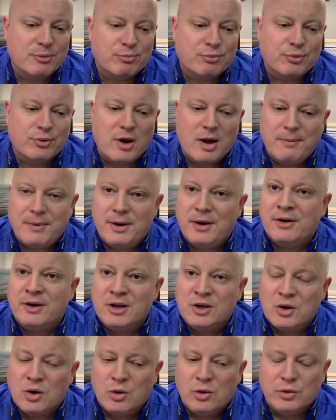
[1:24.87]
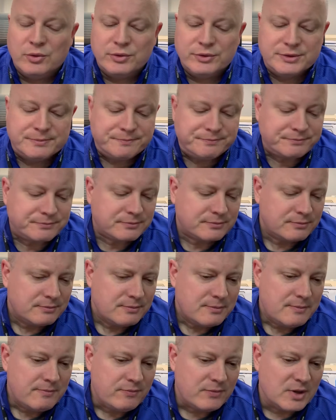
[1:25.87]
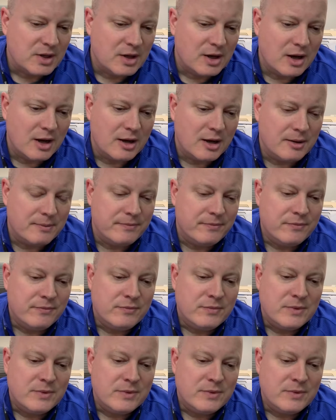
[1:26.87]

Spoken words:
primary goals. And